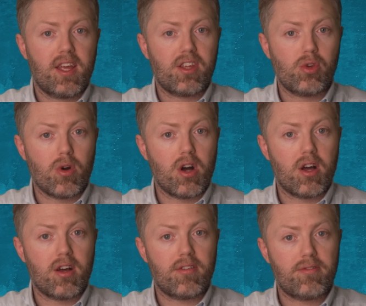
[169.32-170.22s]
You
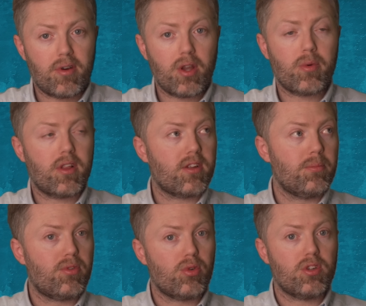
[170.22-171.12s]
are very
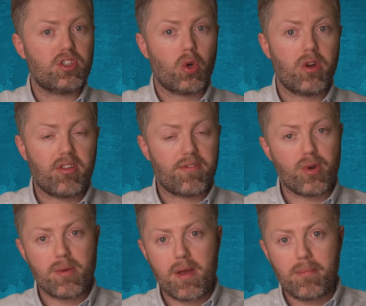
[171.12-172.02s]
welcome to join as a
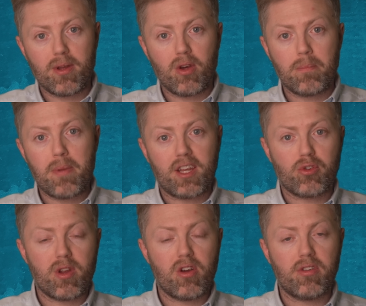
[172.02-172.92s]
free member on
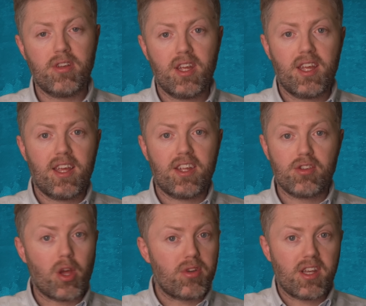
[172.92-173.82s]
Patreon you
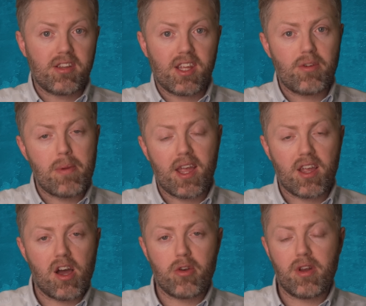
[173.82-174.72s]
don't need to give your bank
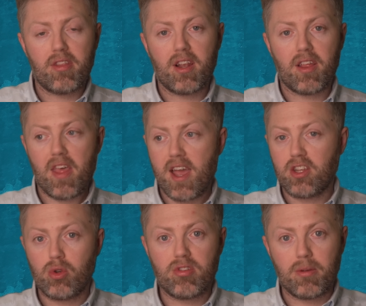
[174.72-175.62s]
card or anything like that.
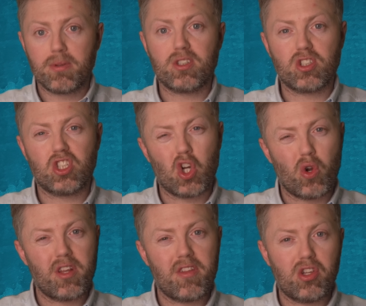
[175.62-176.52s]
You simply just
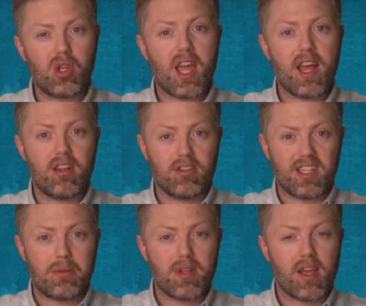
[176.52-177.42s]
join, and then you get
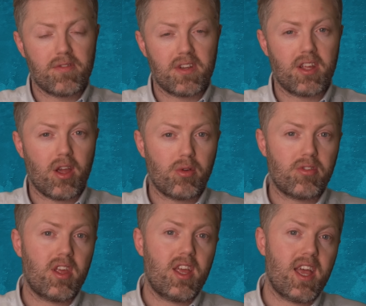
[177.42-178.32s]
deep dive
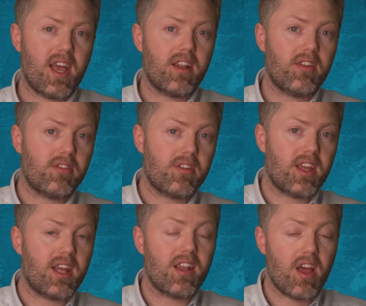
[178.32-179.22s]
videos and
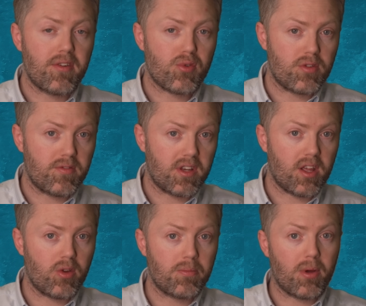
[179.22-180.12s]
uh, live stream
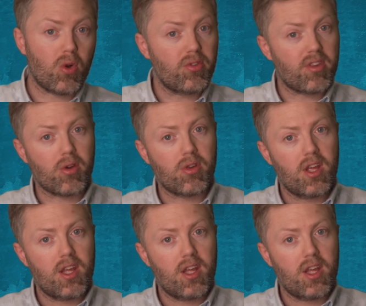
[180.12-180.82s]
videos. But also,